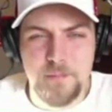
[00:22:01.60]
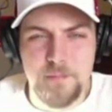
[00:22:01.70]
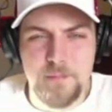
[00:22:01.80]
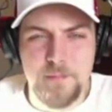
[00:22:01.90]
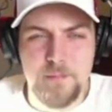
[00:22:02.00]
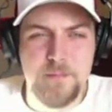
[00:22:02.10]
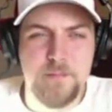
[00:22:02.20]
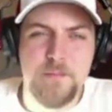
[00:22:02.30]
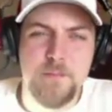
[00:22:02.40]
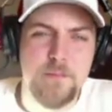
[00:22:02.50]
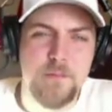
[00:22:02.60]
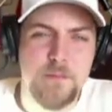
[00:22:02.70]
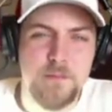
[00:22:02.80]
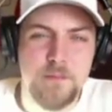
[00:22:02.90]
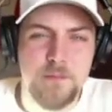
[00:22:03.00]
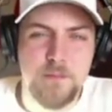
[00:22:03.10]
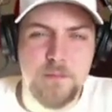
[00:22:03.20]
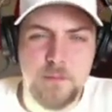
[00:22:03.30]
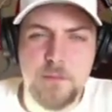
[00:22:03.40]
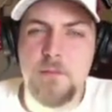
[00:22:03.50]

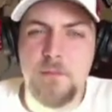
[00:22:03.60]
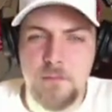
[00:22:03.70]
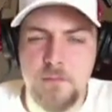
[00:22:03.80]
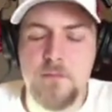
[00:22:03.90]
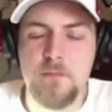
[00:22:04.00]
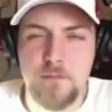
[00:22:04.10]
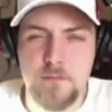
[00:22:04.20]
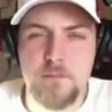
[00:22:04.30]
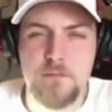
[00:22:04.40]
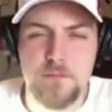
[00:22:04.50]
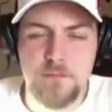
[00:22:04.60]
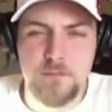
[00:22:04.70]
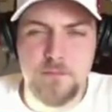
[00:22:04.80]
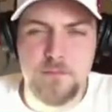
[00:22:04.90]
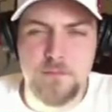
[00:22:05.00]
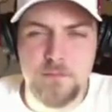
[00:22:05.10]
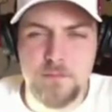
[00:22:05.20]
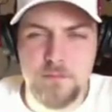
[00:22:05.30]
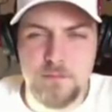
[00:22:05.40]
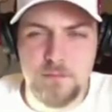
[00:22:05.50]

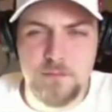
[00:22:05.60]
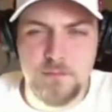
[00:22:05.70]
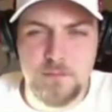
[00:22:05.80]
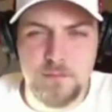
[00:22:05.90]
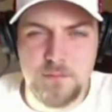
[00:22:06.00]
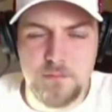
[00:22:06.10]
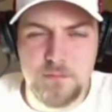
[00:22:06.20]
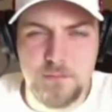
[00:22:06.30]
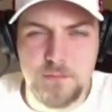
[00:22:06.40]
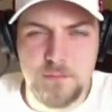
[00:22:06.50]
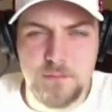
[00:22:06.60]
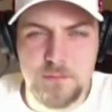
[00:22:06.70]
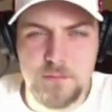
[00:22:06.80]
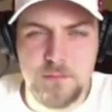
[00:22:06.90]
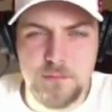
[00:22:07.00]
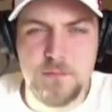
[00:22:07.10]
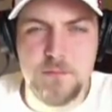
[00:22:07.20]
[no speech]